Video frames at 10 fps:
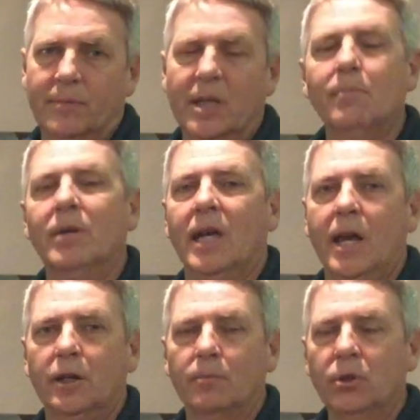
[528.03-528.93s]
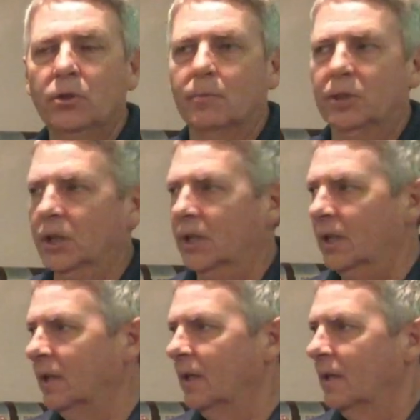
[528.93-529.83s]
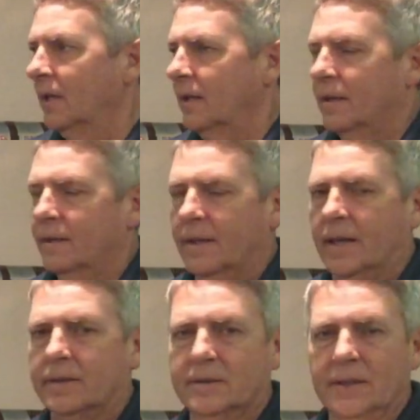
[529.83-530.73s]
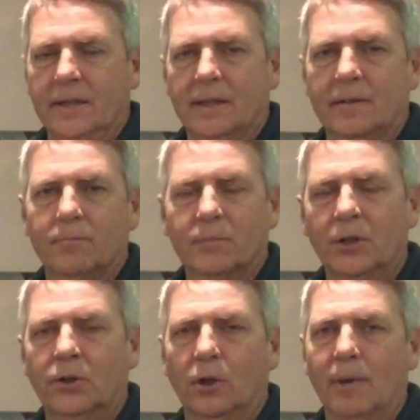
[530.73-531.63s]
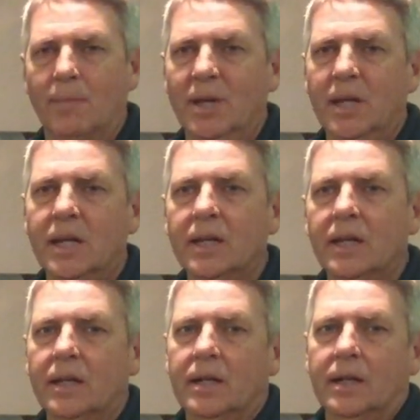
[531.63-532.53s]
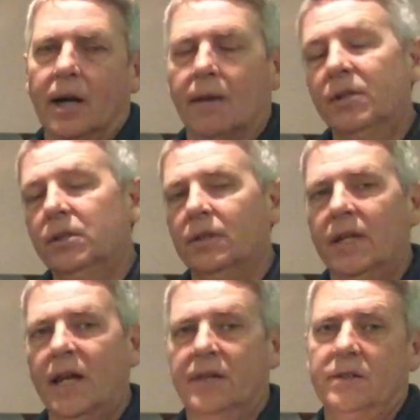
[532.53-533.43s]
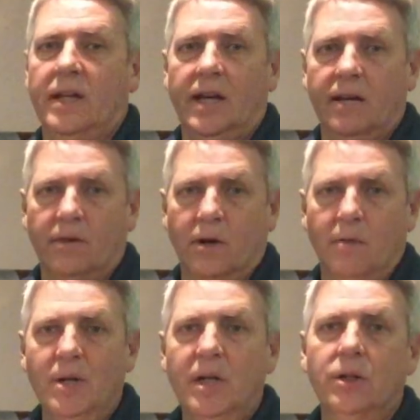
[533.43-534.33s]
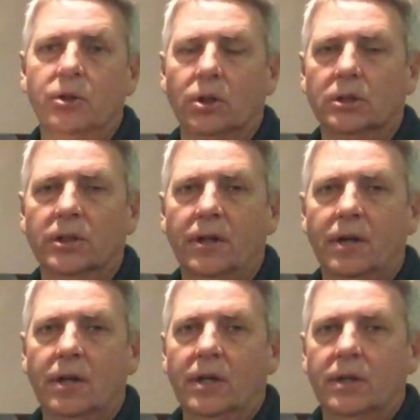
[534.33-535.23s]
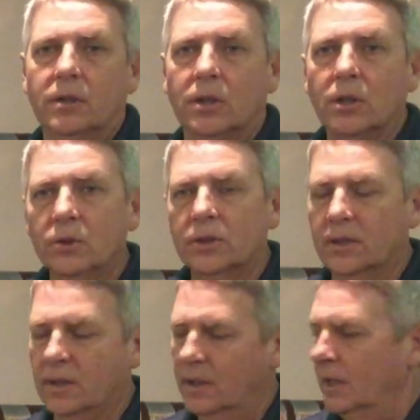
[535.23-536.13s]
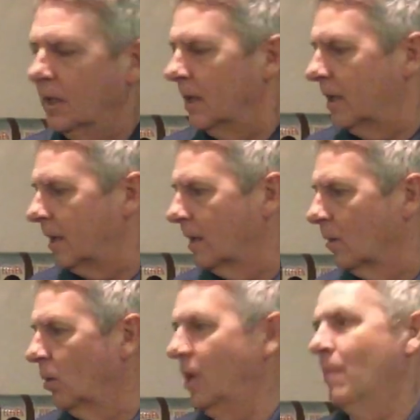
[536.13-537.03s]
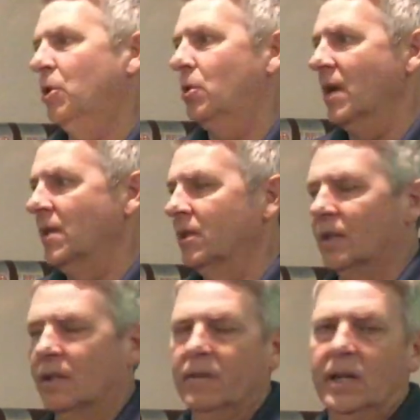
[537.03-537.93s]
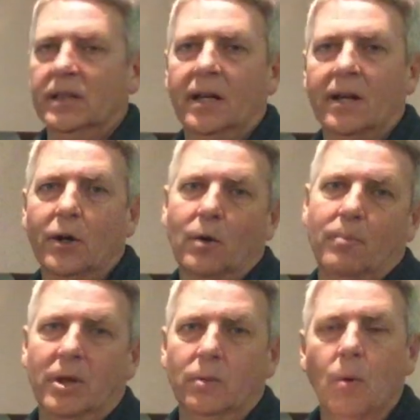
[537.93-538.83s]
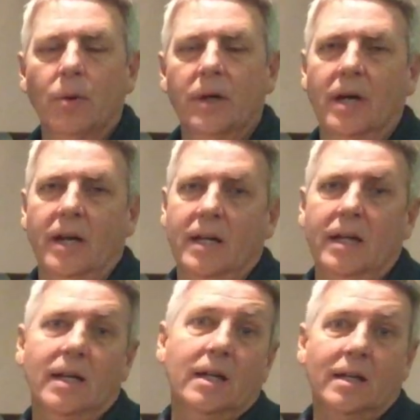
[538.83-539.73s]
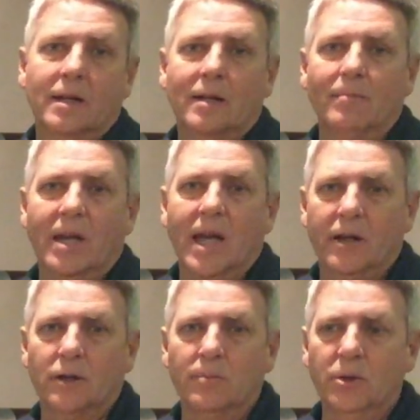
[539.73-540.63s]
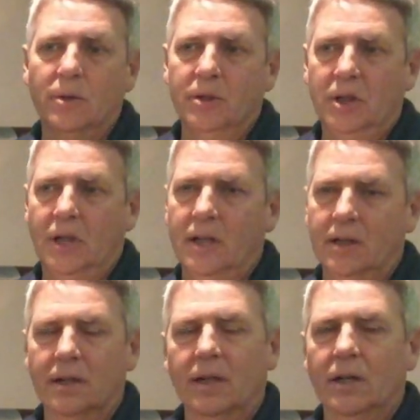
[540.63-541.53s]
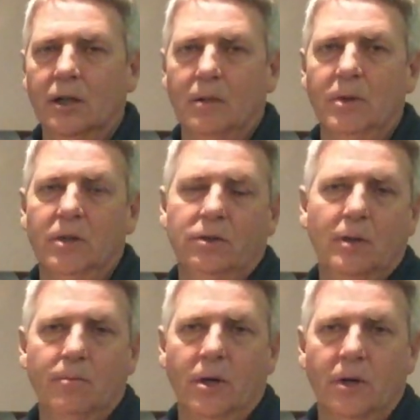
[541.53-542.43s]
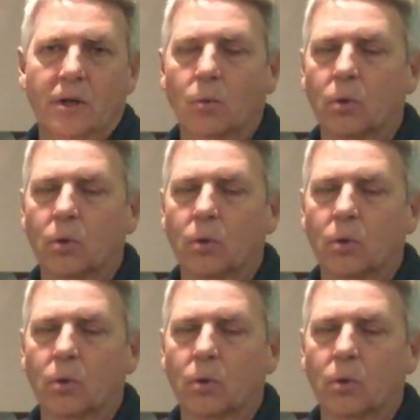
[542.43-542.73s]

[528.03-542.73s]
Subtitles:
any mechanical music machine that's controlled by MIDI. Obviously, it has to have our MIDI controller to use it. We're demonstrating this on a Violano, but it will work on any mechanical music machine. It could be a Seeberg,